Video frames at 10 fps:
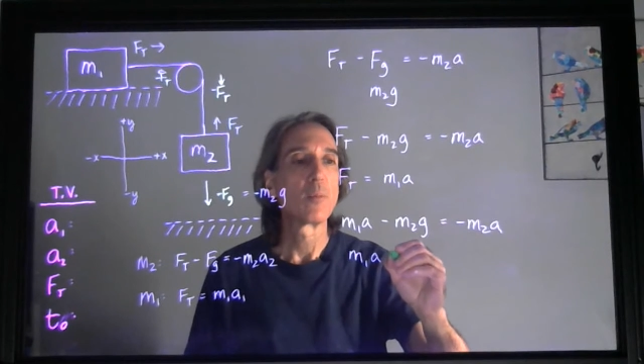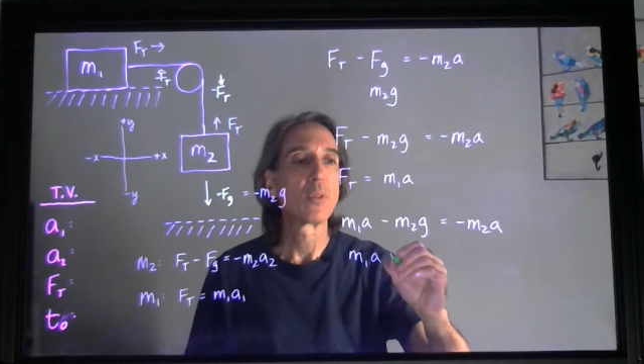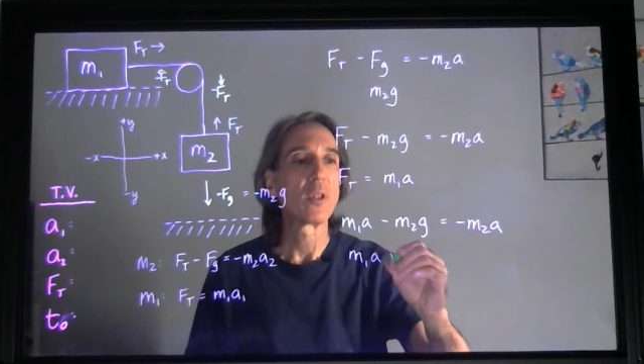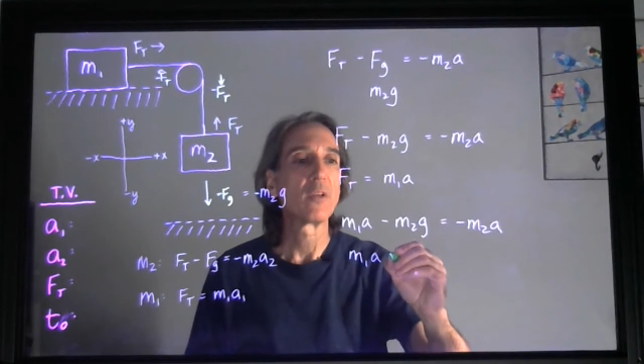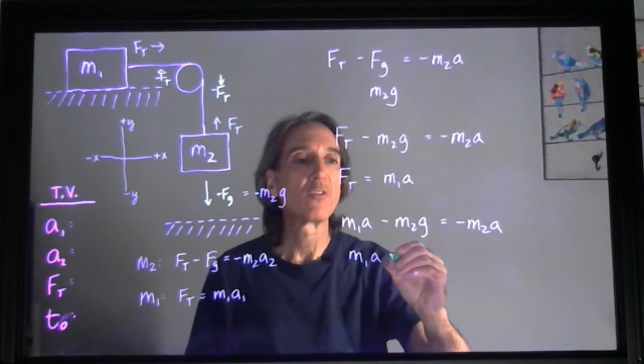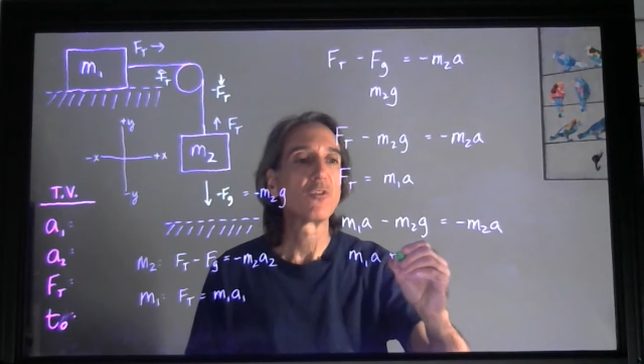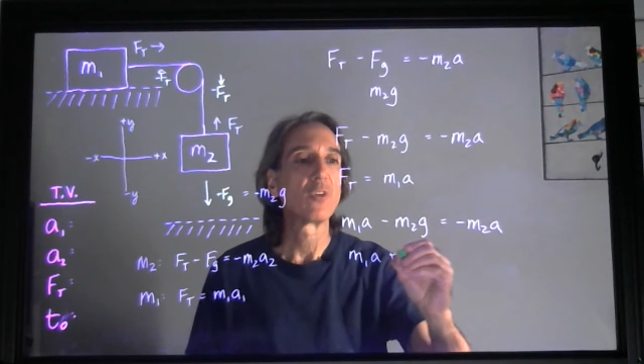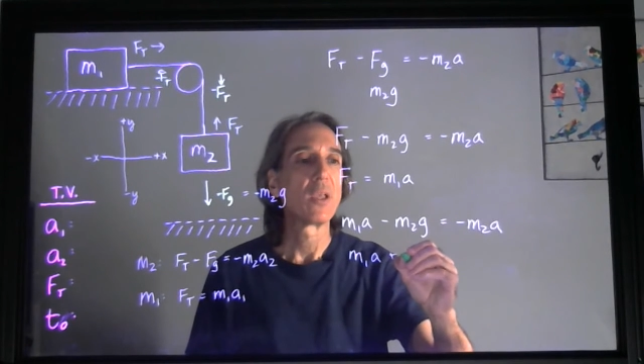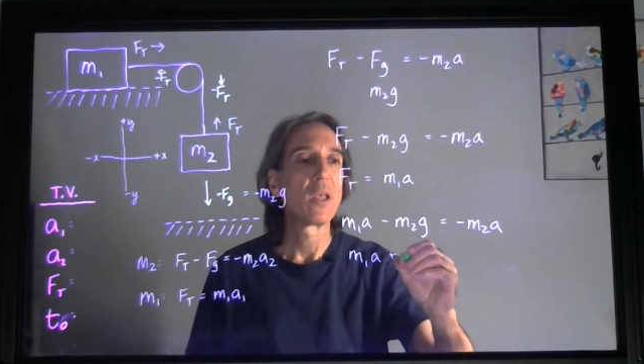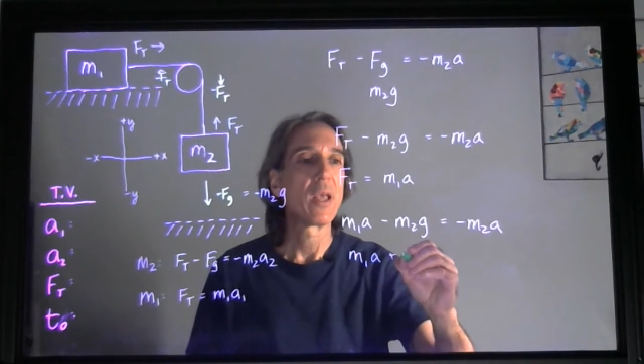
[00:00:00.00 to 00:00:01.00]
plus
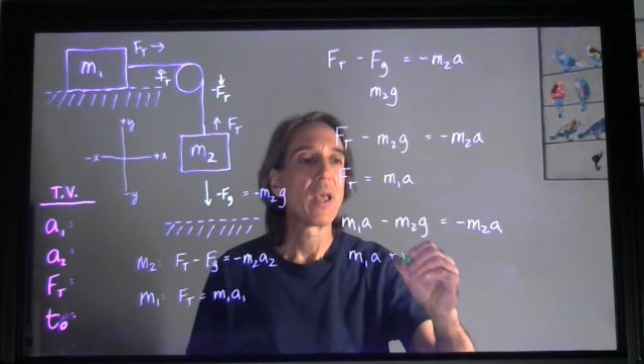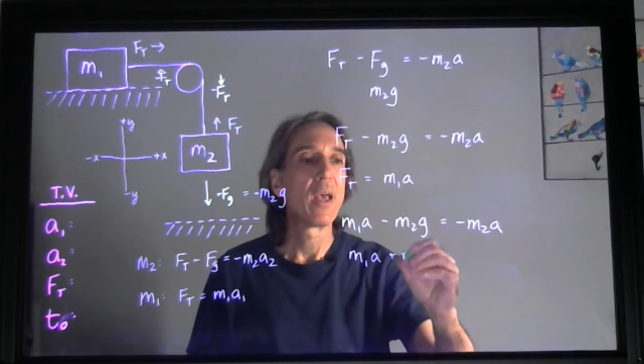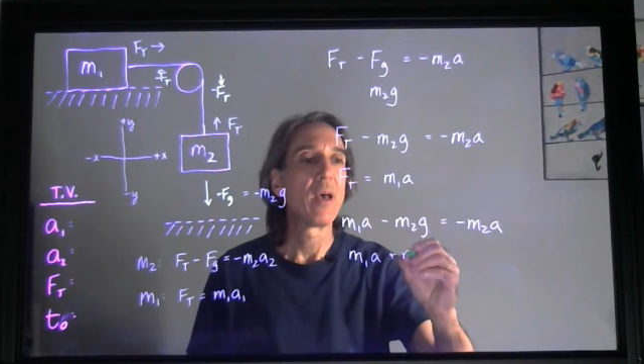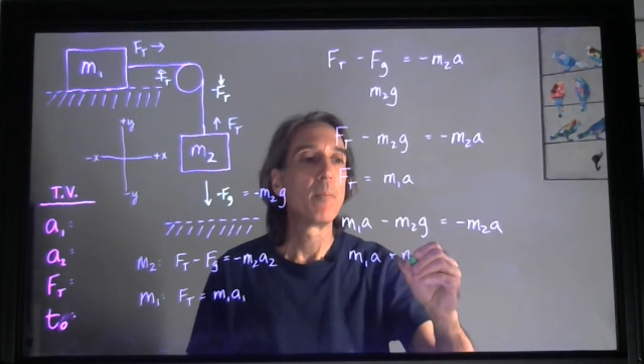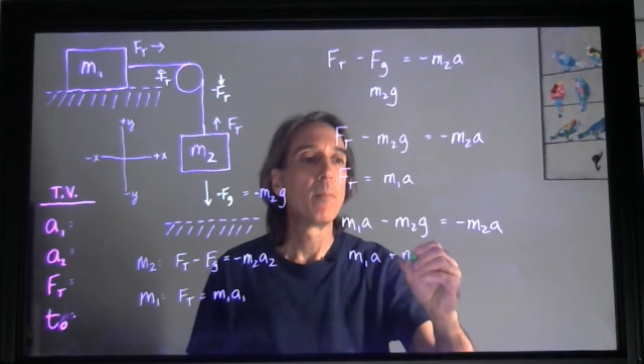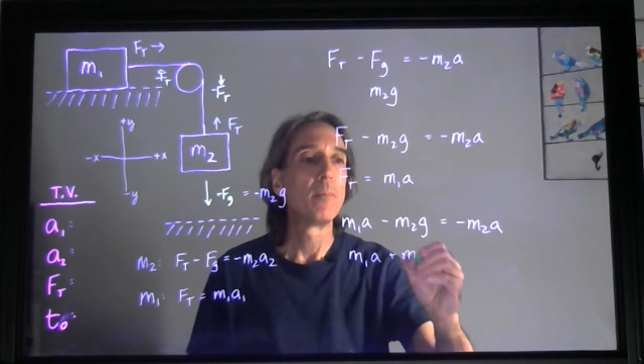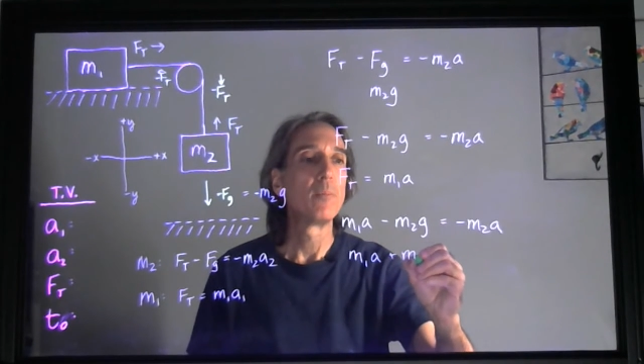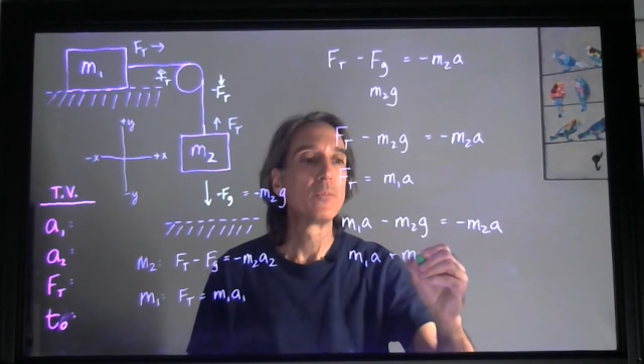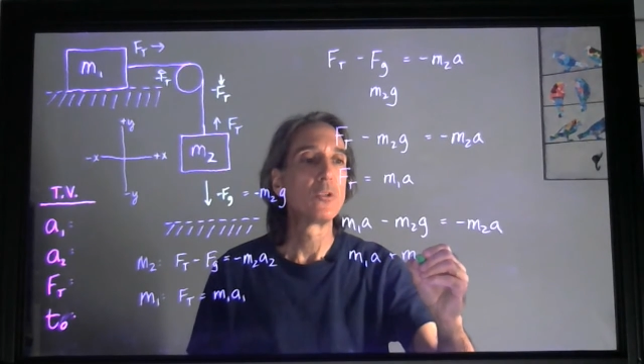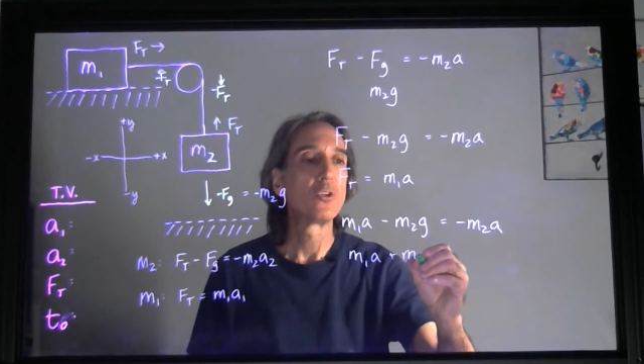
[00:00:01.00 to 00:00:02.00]

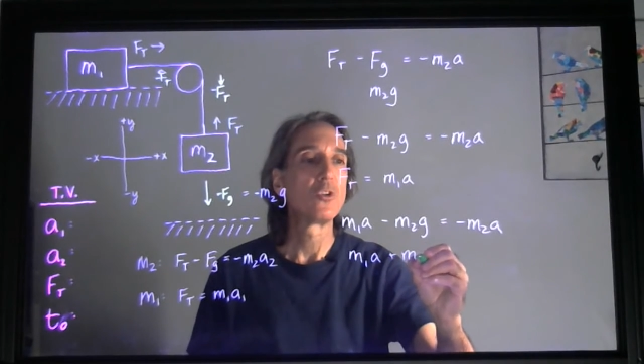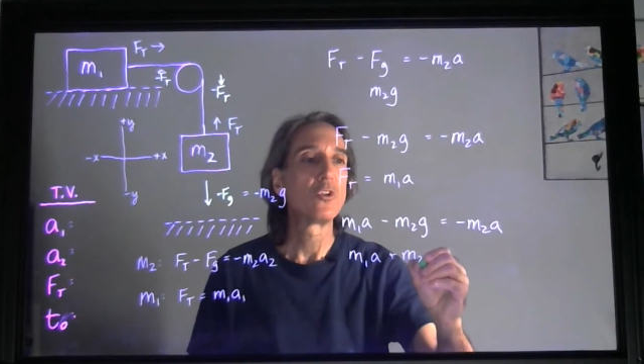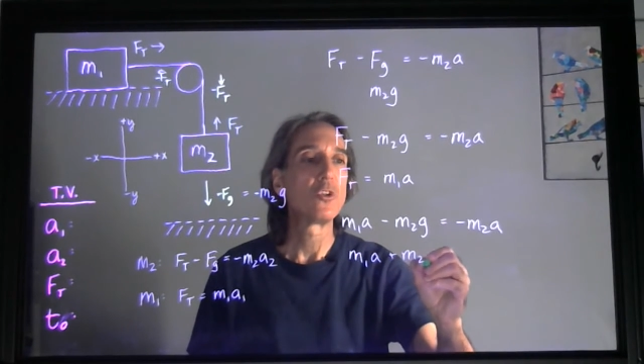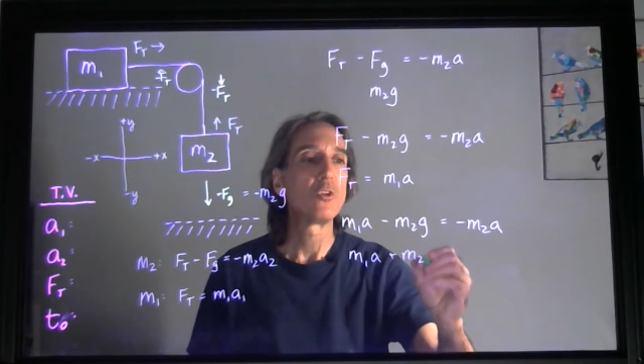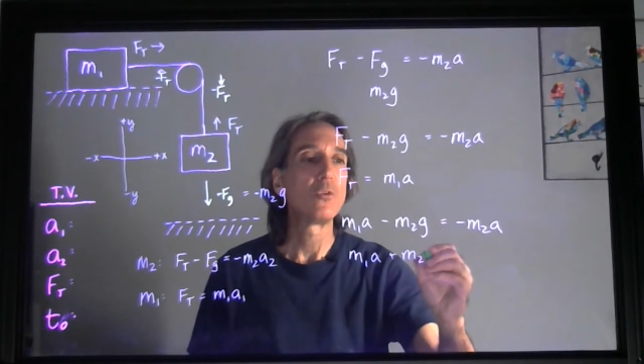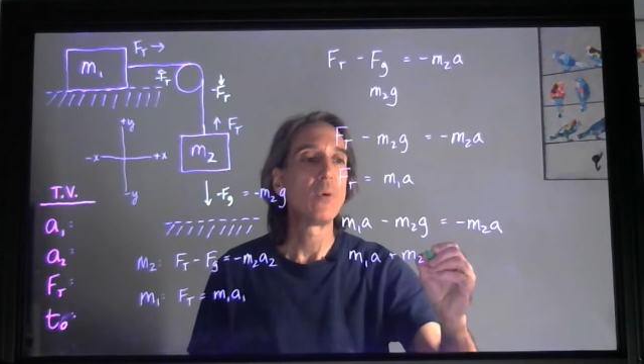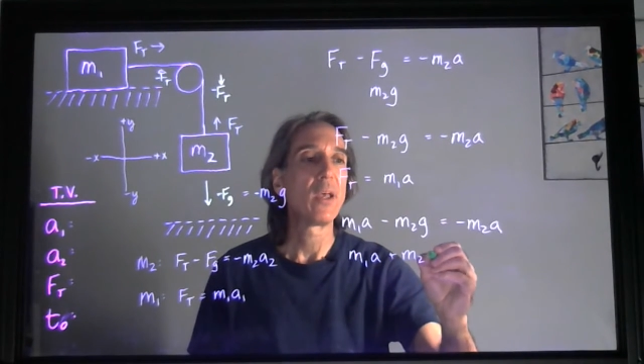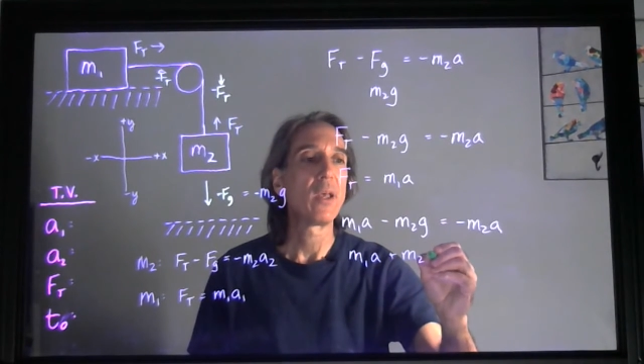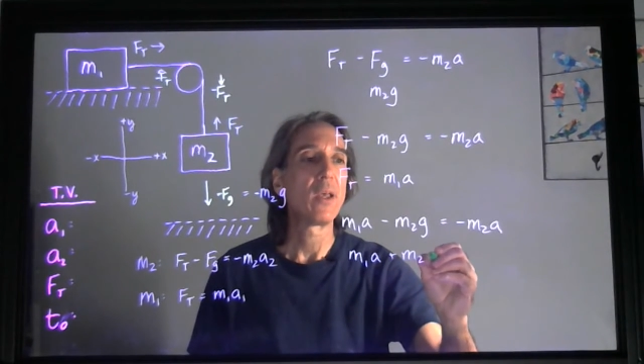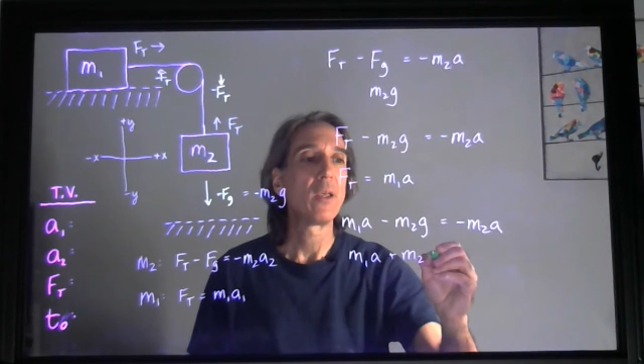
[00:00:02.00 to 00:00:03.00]

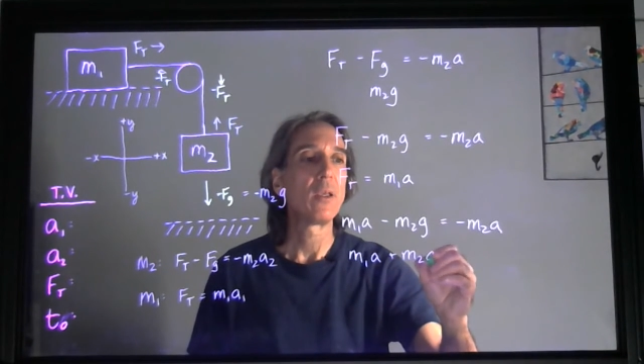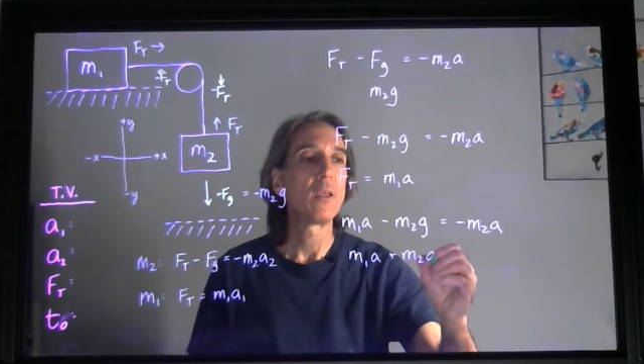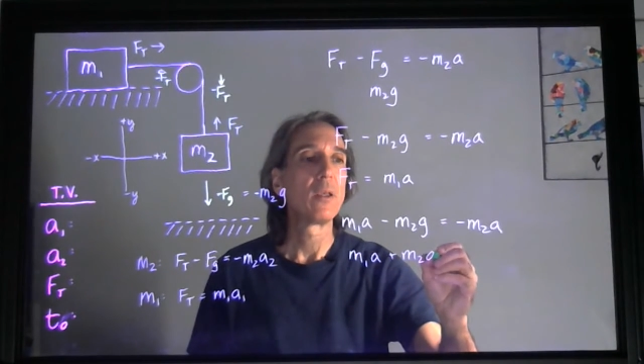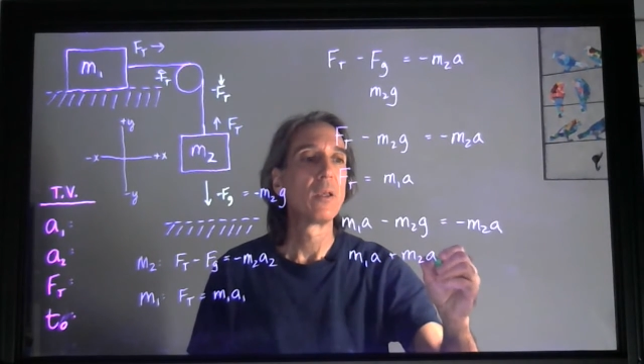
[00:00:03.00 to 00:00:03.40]
m2a